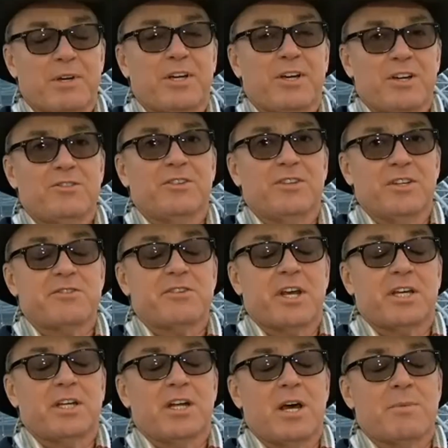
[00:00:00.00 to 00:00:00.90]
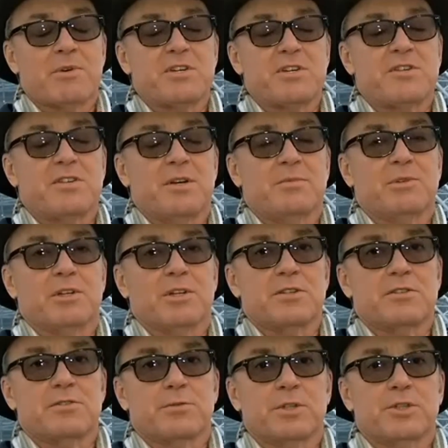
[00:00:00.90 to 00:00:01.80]
because of this economic
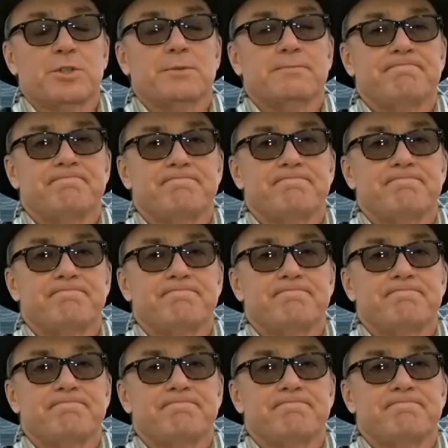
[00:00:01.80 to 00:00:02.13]
stimulus. Richard.